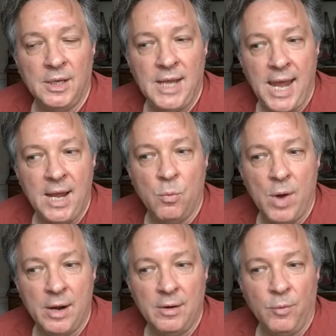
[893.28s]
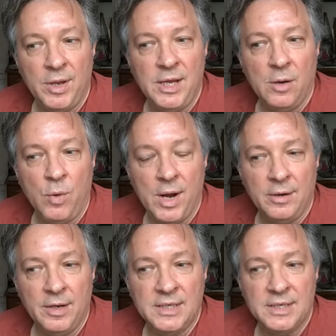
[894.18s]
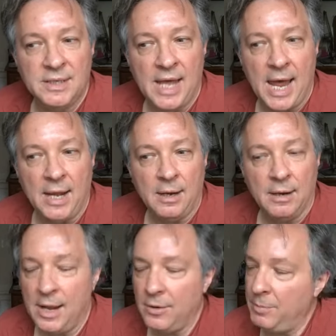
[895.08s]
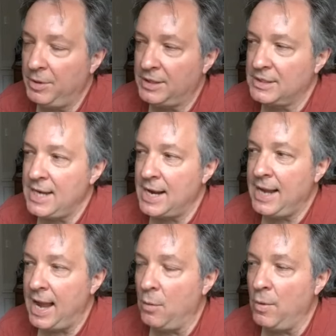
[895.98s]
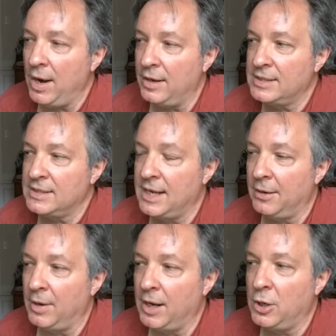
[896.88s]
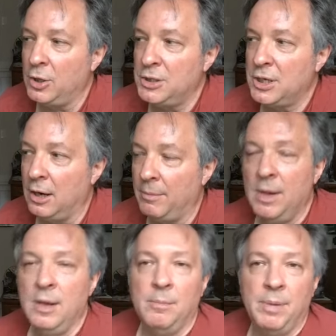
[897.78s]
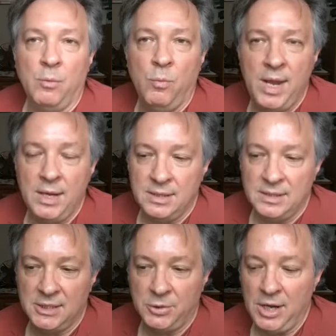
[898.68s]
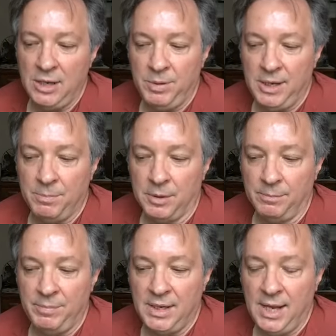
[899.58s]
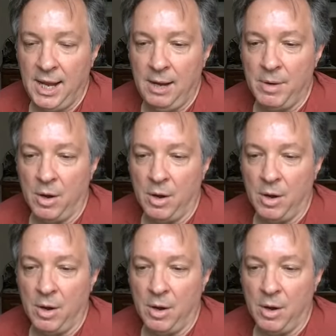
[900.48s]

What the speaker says: gay aware, when the awareness that, how do I put this? Not gay awareness is not a good term, but when straight people became